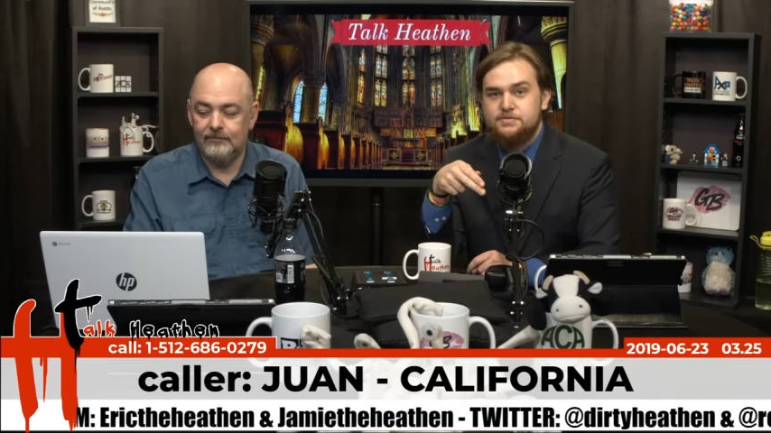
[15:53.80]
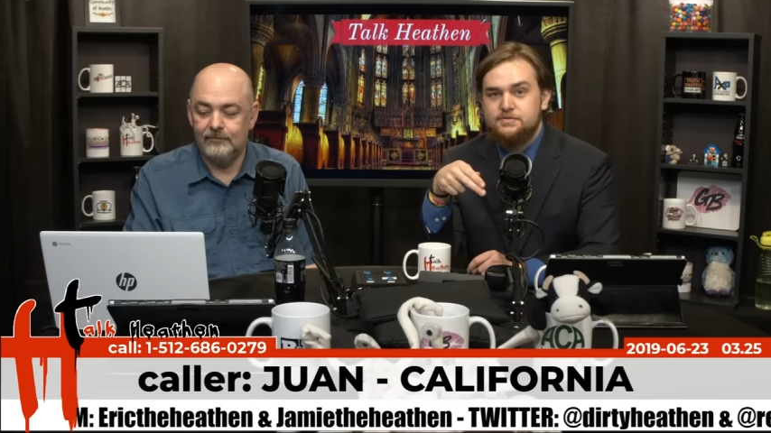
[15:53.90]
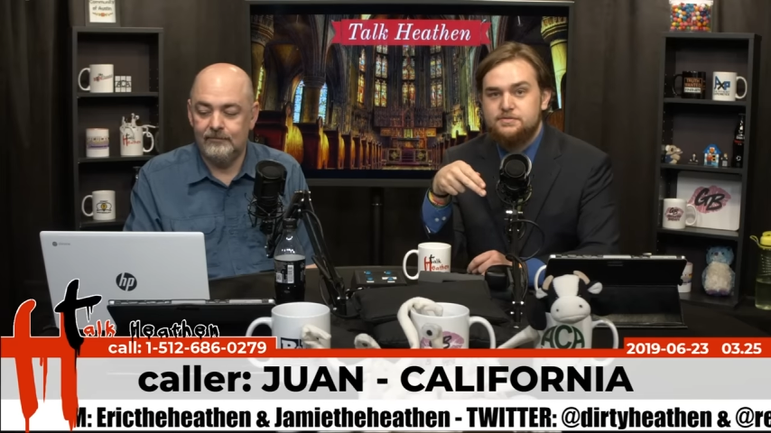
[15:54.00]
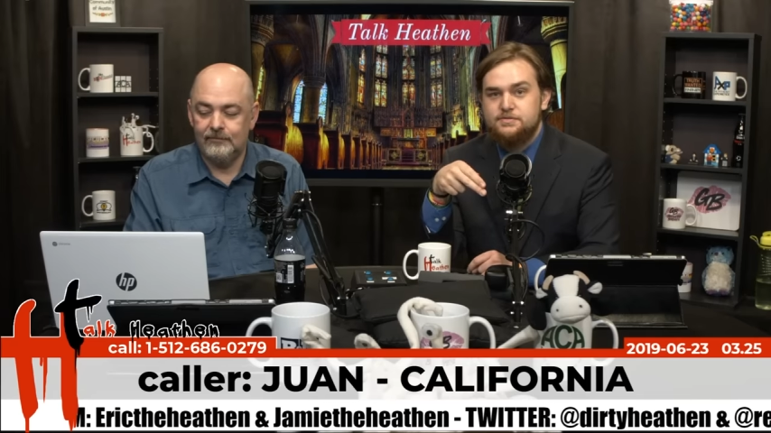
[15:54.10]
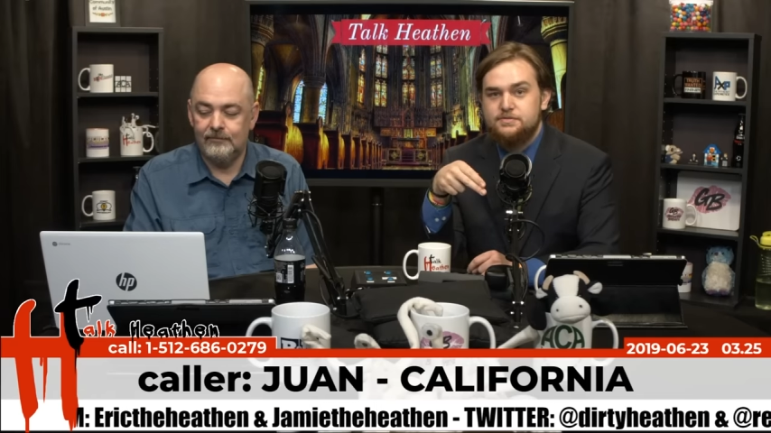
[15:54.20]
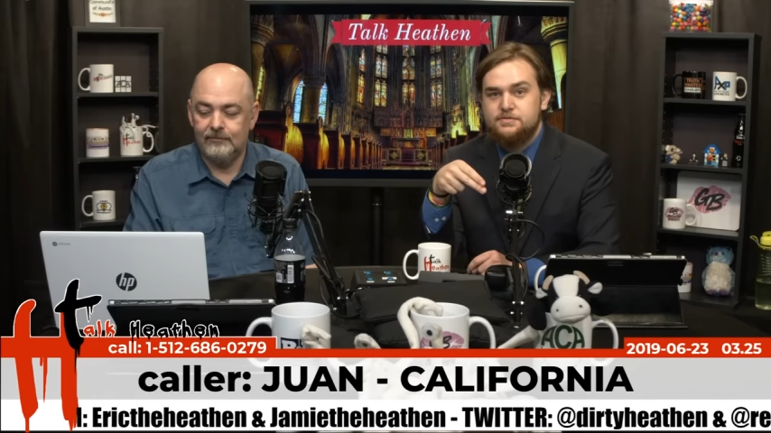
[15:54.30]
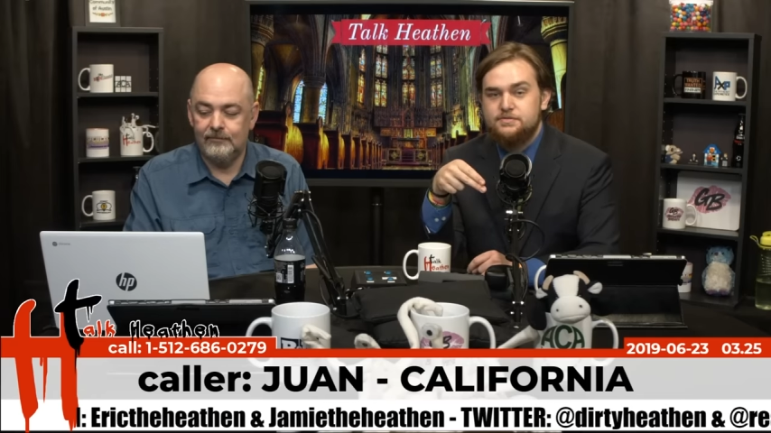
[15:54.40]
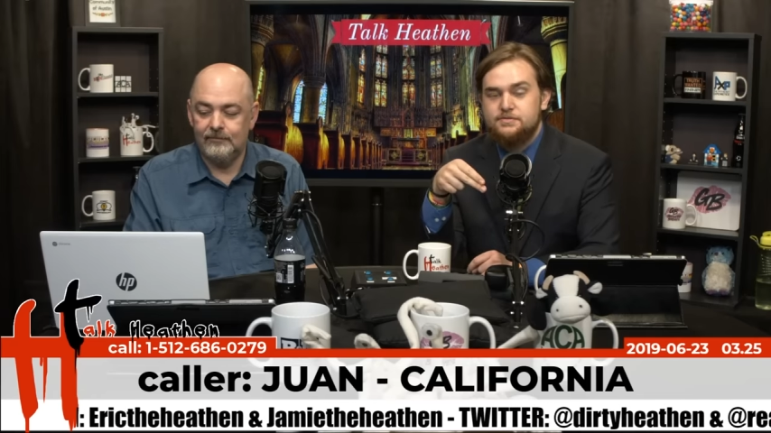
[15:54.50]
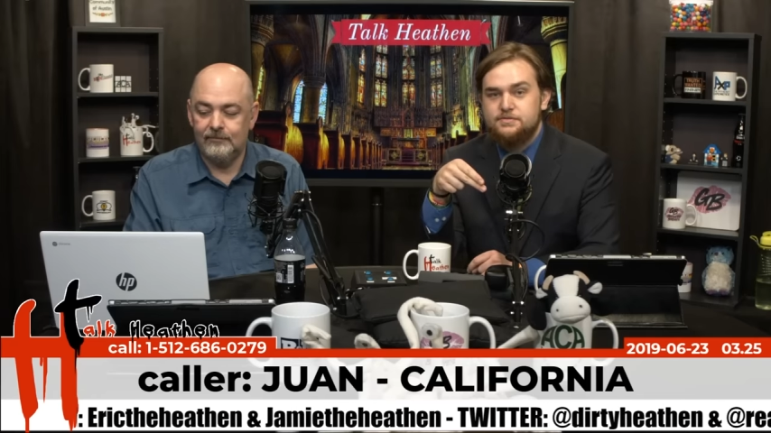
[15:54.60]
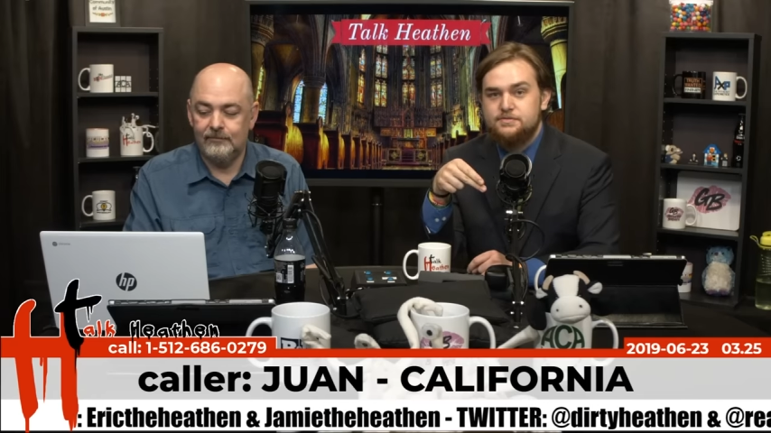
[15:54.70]

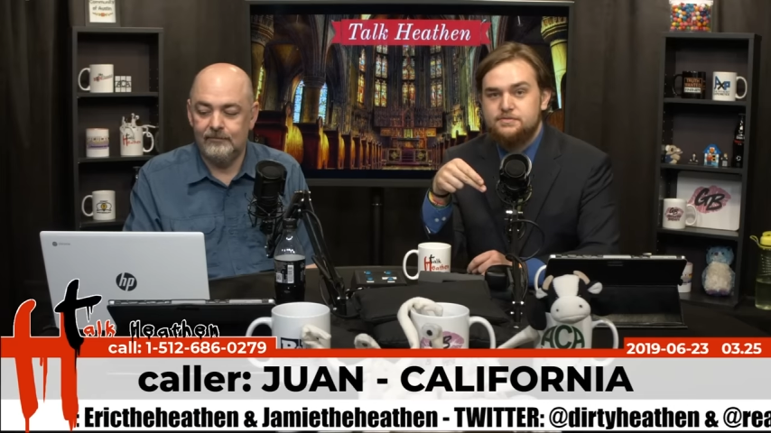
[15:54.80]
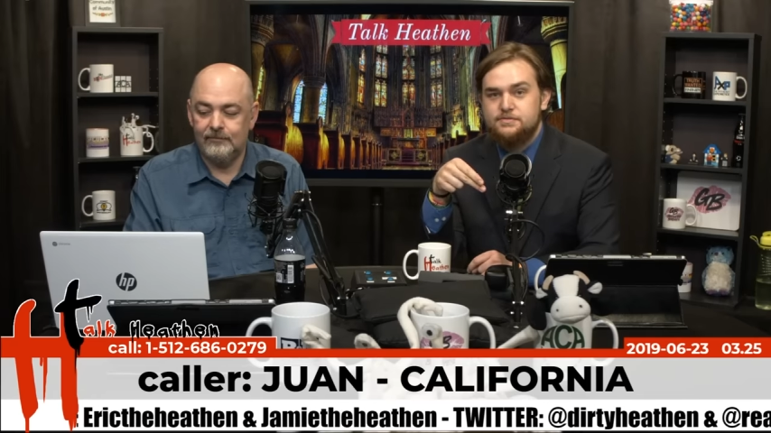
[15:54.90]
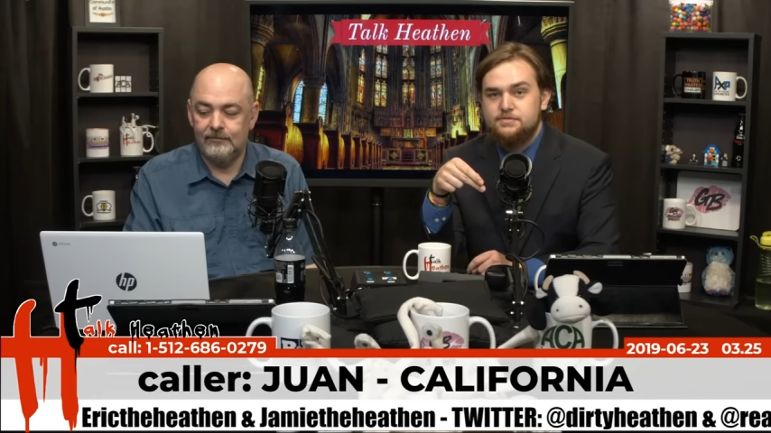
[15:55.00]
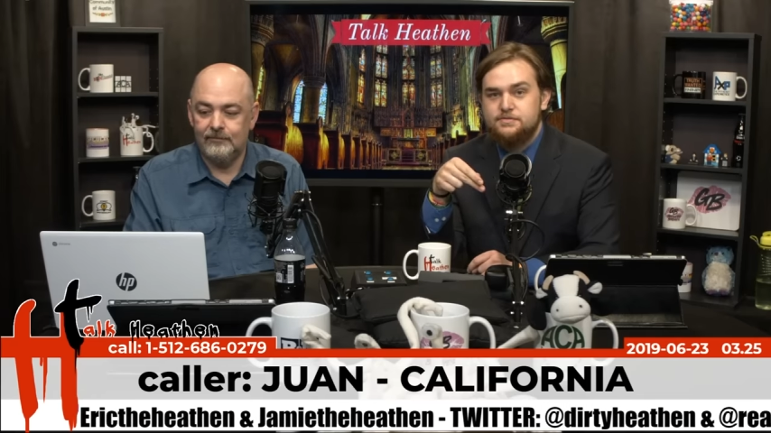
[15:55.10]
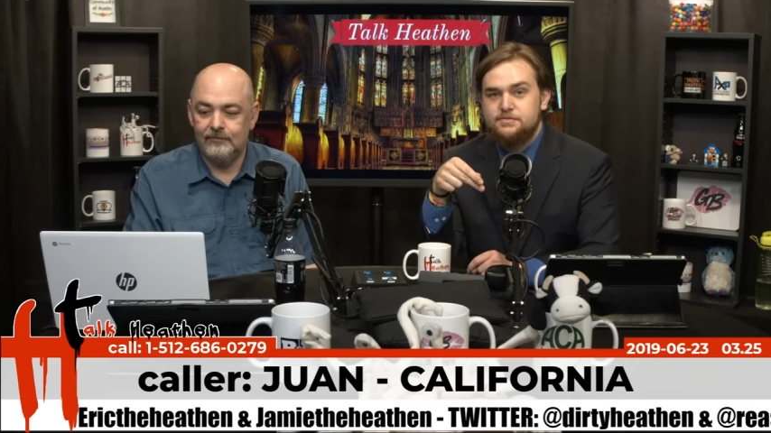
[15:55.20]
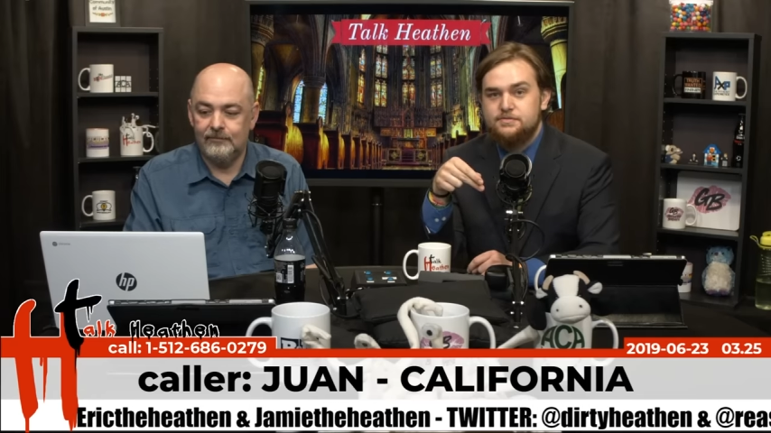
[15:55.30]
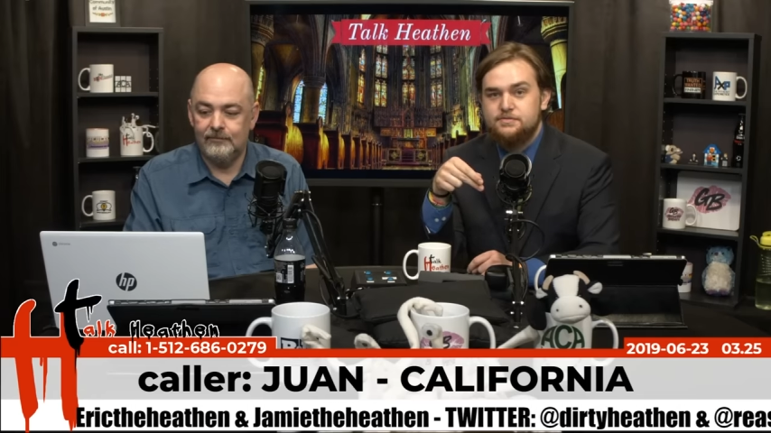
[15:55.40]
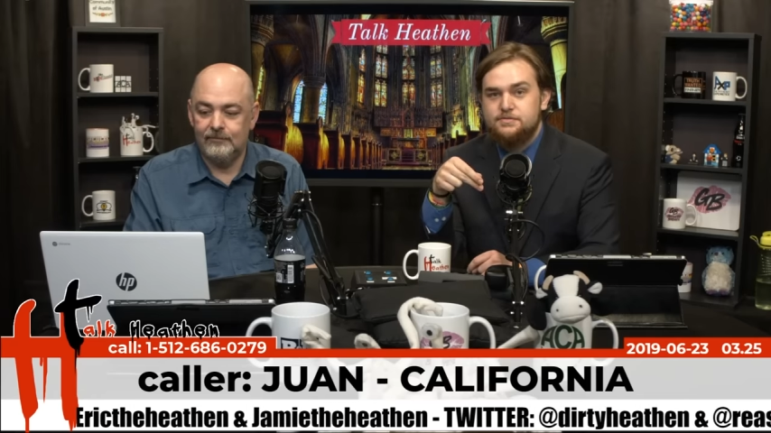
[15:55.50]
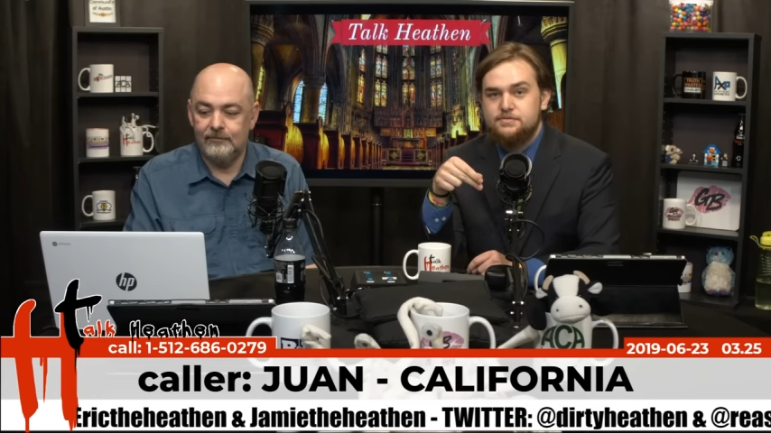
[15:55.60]
(no one is talking)